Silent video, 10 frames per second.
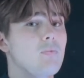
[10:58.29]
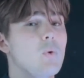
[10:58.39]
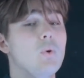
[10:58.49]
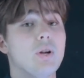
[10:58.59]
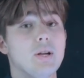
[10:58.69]

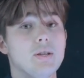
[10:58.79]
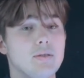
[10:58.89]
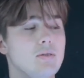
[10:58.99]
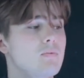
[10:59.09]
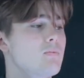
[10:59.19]
What it
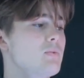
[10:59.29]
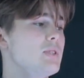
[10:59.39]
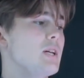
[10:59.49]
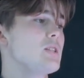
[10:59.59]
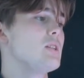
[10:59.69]
is
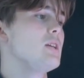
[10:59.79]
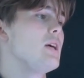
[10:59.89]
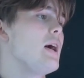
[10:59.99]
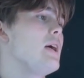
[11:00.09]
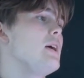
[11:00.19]
actually
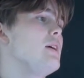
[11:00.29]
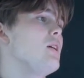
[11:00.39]
a